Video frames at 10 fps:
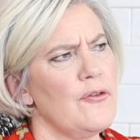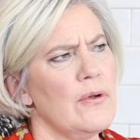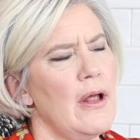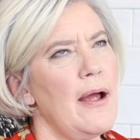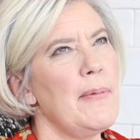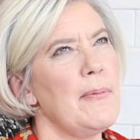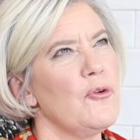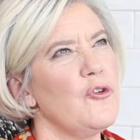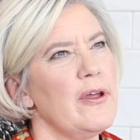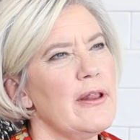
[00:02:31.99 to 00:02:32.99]
I
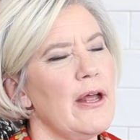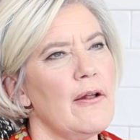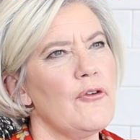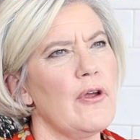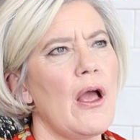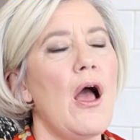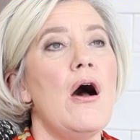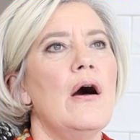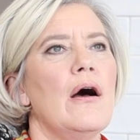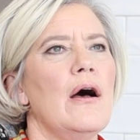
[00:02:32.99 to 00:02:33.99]
remember seeing that. I was like,
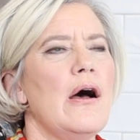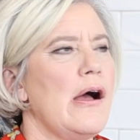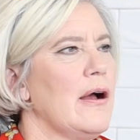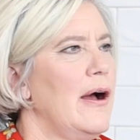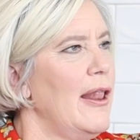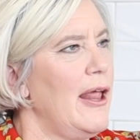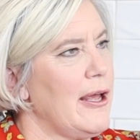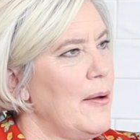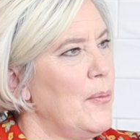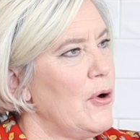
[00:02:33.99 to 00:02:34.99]
huh, I
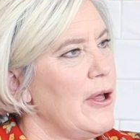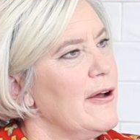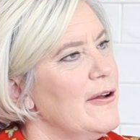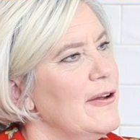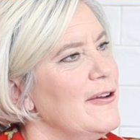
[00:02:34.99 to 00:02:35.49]
like Cambodia.